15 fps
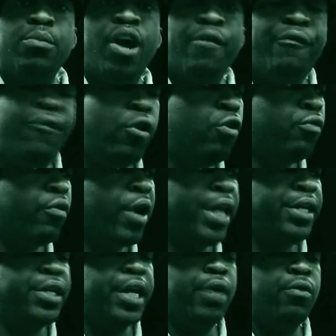at my phone
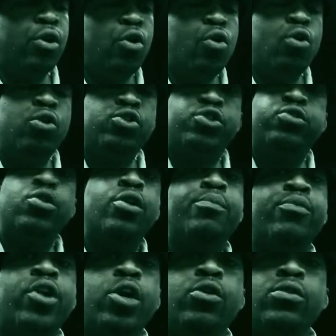right now and call
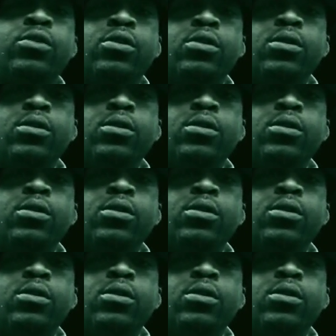Trump, bro.